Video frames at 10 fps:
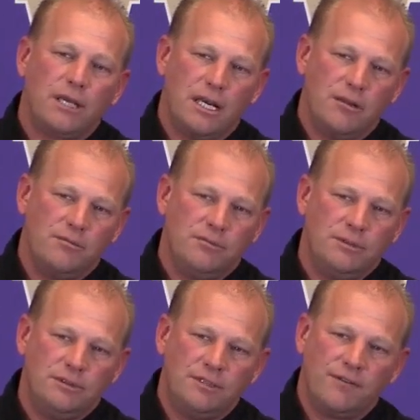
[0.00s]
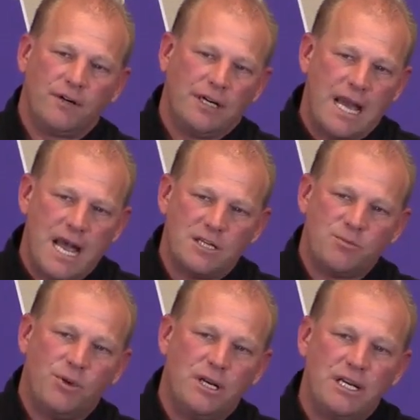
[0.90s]
kind of different
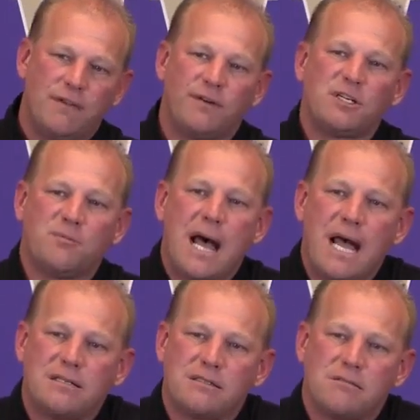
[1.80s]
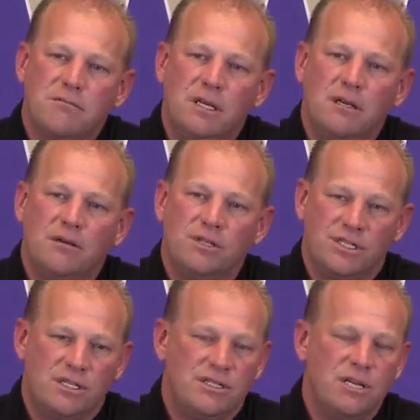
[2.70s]
guys put in different spots, you know,
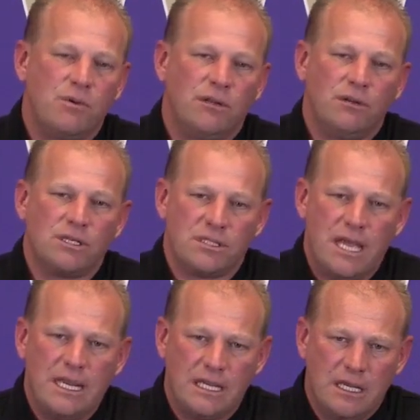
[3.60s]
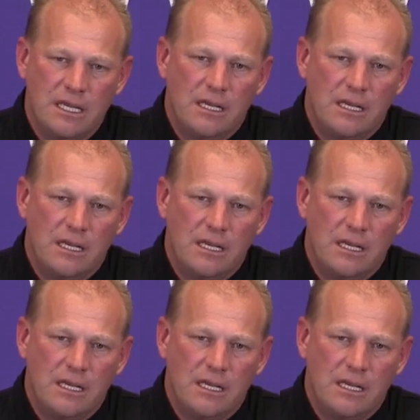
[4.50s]
just to see what it looks like,